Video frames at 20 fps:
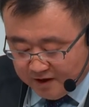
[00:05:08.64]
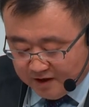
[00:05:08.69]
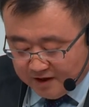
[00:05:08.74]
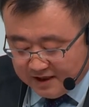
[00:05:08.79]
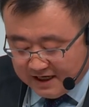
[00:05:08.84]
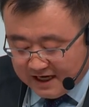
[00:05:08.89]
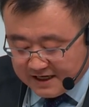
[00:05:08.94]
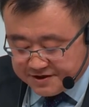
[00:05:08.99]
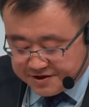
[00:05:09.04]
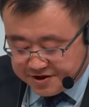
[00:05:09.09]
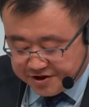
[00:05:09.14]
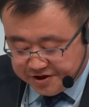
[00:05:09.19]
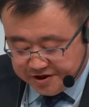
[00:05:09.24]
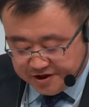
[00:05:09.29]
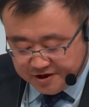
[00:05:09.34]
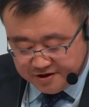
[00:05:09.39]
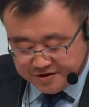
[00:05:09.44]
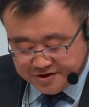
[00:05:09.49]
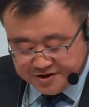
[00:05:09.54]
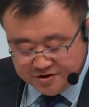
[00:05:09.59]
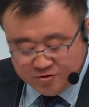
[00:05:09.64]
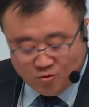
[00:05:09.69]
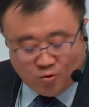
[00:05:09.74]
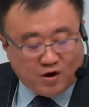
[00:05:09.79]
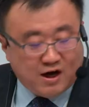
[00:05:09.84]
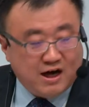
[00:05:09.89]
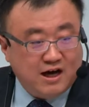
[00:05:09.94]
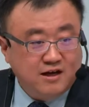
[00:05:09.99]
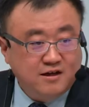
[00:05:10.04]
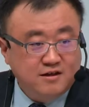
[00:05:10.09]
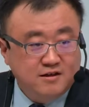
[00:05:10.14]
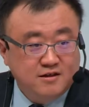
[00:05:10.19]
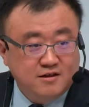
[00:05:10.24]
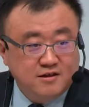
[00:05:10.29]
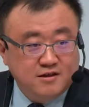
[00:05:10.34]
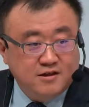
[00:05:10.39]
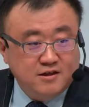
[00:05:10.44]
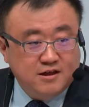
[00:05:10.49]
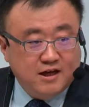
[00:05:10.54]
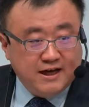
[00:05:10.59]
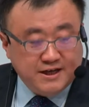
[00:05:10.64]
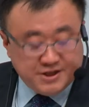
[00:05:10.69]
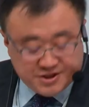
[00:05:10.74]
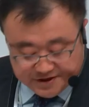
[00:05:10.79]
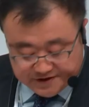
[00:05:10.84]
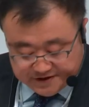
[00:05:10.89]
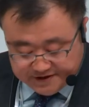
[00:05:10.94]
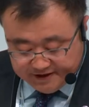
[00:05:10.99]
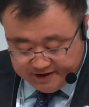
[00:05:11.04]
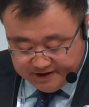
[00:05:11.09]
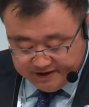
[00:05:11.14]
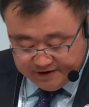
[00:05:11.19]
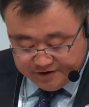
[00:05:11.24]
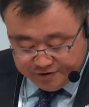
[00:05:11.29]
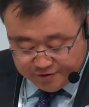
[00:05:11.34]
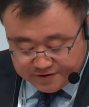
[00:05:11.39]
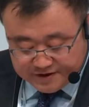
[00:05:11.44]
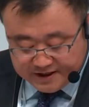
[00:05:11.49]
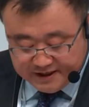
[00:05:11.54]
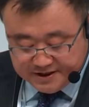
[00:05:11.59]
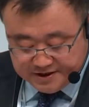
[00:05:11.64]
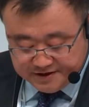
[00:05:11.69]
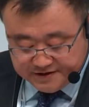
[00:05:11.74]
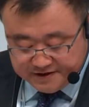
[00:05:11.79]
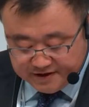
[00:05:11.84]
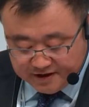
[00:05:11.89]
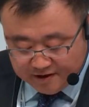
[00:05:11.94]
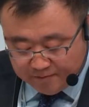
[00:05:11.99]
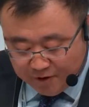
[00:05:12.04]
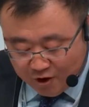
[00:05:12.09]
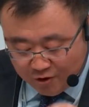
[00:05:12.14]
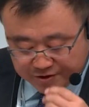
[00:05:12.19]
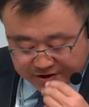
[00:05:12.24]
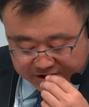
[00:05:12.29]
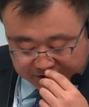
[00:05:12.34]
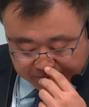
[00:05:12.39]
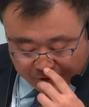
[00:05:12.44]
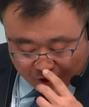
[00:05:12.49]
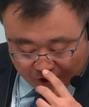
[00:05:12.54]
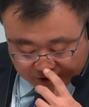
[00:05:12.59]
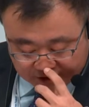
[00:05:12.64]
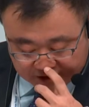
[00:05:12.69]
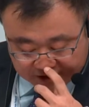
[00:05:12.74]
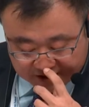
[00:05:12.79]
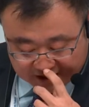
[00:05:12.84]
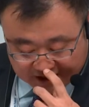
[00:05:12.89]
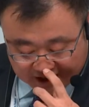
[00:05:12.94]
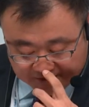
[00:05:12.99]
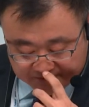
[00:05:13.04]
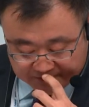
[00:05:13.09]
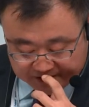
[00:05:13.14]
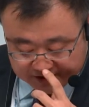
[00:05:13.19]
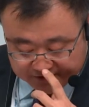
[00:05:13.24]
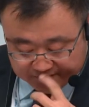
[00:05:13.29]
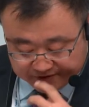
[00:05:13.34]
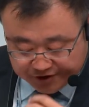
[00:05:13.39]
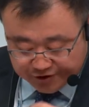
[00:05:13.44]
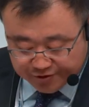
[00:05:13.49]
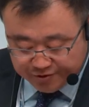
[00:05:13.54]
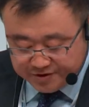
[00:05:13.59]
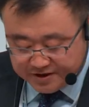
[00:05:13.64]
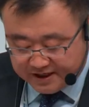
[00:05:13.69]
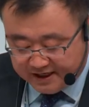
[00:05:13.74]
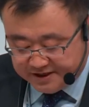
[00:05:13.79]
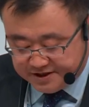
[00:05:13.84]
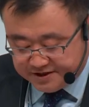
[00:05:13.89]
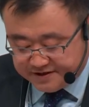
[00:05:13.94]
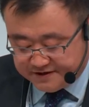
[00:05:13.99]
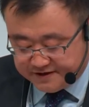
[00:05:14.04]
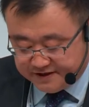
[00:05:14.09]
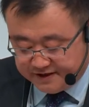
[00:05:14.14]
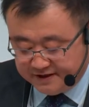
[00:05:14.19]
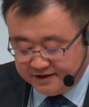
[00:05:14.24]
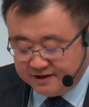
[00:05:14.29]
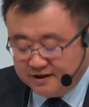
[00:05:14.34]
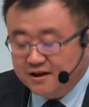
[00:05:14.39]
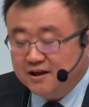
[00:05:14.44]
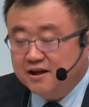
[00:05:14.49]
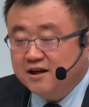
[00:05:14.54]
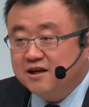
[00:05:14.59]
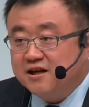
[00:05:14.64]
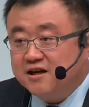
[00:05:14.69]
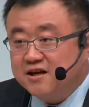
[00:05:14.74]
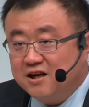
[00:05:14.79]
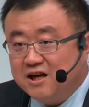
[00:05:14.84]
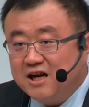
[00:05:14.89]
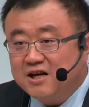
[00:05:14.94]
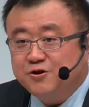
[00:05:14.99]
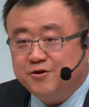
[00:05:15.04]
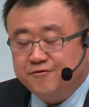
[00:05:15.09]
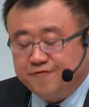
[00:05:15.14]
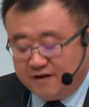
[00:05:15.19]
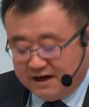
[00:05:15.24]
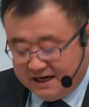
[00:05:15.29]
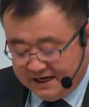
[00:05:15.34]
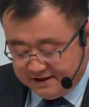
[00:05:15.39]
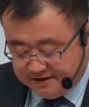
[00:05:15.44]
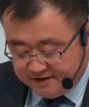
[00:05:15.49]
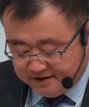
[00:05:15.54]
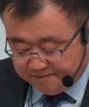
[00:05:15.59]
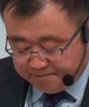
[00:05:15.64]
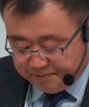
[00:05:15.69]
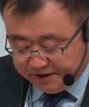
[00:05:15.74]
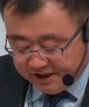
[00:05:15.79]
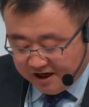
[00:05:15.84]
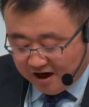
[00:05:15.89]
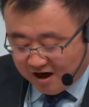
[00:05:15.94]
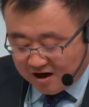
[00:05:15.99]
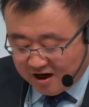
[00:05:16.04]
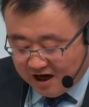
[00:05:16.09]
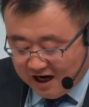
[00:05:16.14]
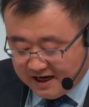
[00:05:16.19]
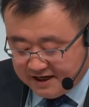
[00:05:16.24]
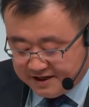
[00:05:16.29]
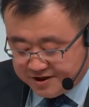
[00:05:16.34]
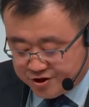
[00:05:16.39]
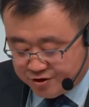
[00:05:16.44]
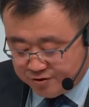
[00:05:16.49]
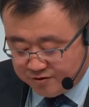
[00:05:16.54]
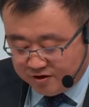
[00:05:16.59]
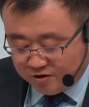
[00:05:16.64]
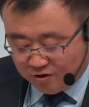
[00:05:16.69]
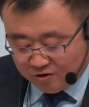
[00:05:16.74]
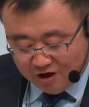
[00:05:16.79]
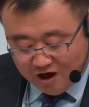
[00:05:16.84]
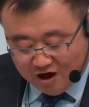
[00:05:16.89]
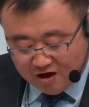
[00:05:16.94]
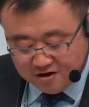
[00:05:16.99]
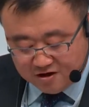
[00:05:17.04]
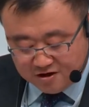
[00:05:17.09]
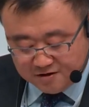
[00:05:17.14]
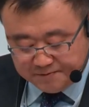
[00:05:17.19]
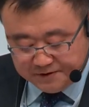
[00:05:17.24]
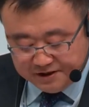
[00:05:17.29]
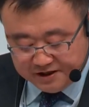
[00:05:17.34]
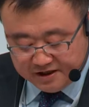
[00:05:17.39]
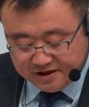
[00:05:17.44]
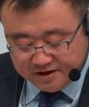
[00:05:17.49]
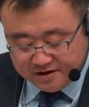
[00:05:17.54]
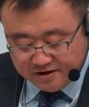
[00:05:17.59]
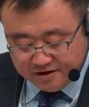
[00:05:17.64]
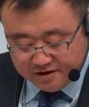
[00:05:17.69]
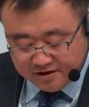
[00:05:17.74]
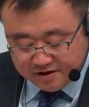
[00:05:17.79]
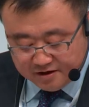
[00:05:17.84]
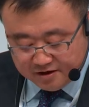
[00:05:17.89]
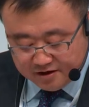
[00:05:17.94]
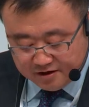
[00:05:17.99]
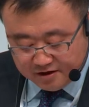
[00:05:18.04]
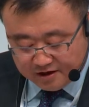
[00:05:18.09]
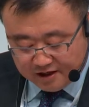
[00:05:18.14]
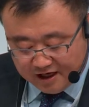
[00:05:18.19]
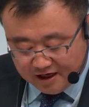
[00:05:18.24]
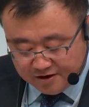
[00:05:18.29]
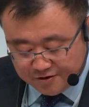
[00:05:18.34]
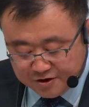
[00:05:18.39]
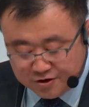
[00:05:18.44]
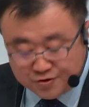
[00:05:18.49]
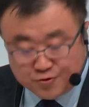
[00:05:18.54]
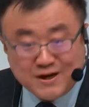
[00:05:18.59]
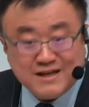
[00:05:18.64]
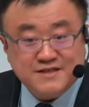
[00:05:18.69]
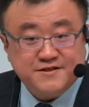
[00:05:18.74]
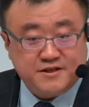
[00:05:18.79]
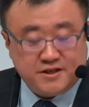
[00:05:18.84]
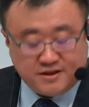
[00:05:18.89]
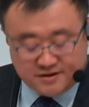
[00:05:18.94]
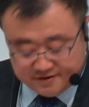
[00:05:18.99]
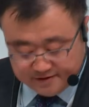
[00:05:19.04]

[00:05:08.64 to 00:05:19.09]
Last year, Xinhua agency, news agency, the most important government news agency, clarified that BRI should no longer be characterized